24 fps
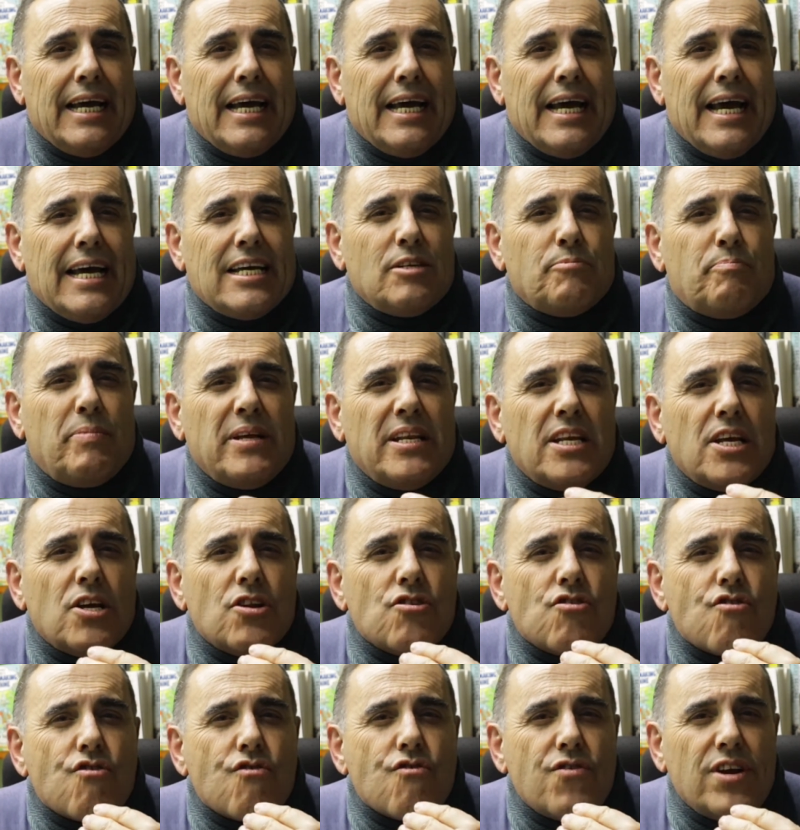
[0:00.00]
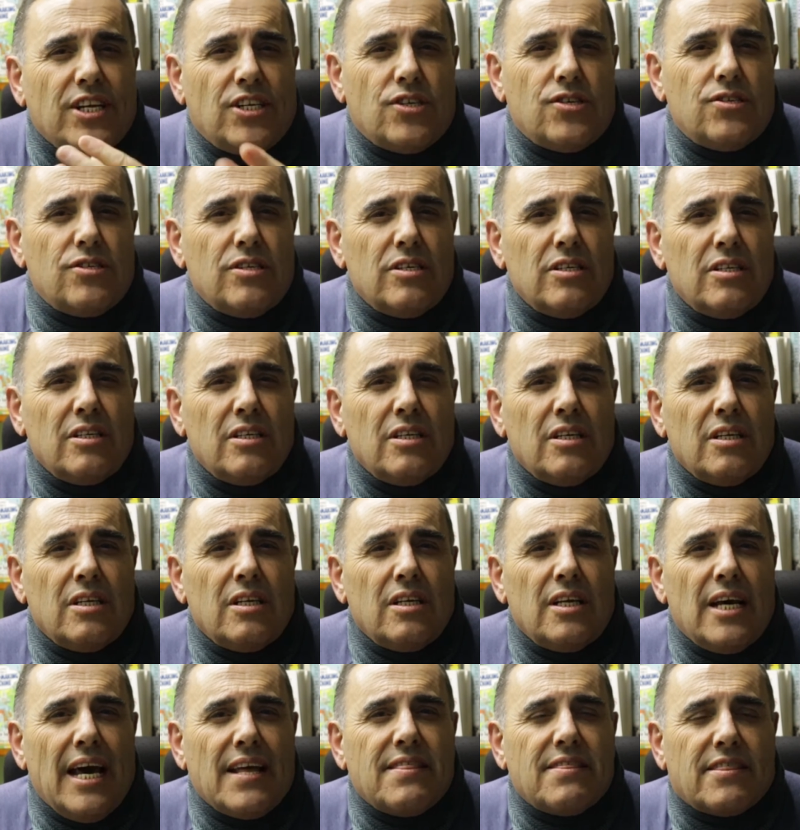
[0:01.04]
has been enriched
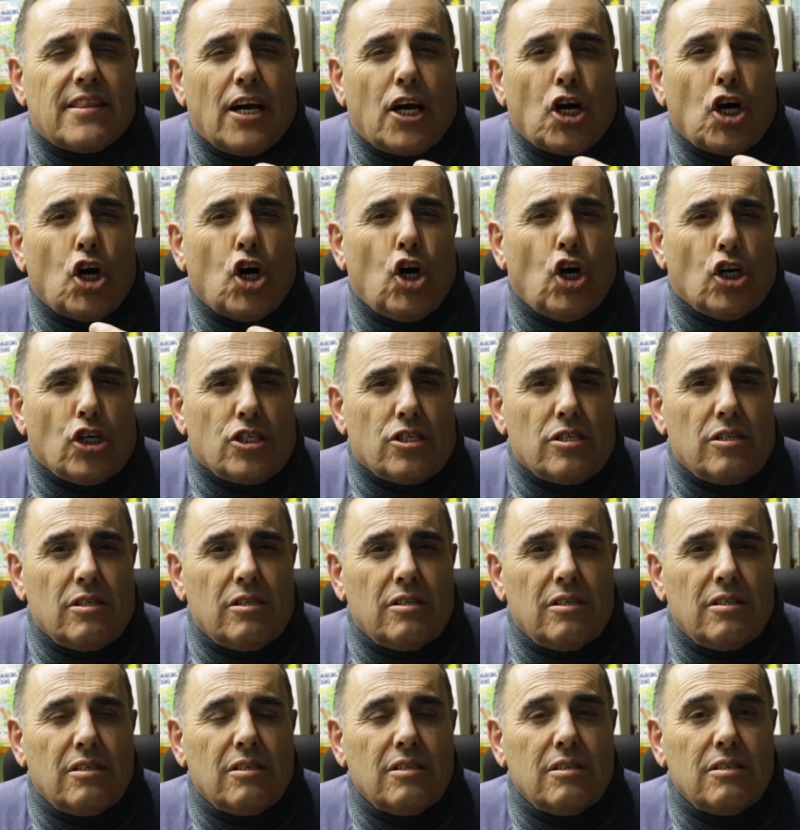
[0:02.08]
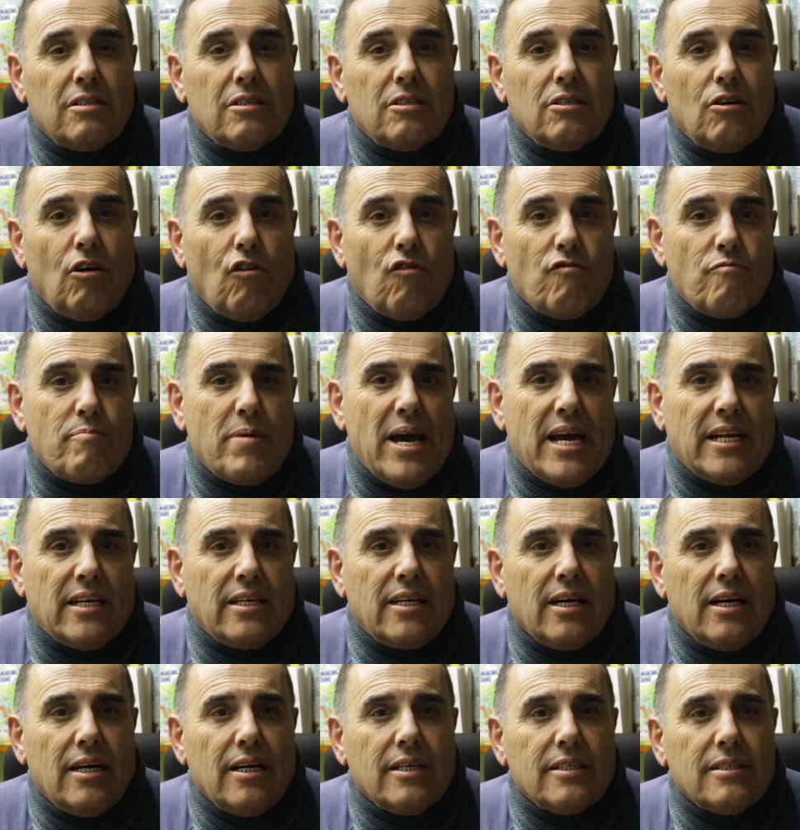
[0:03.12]
at the cost of
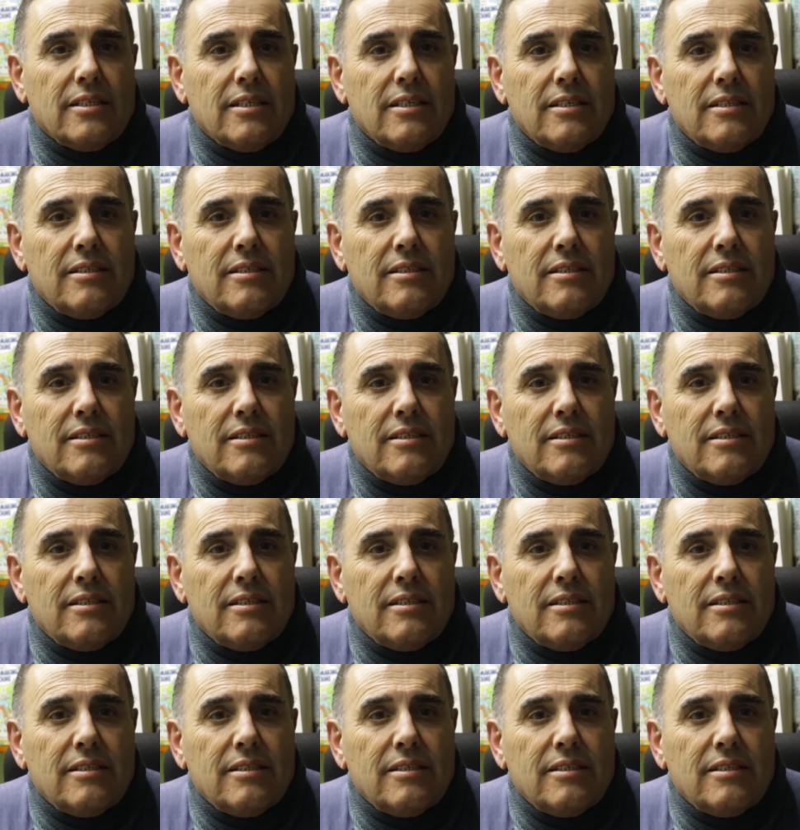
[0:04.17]
mankind.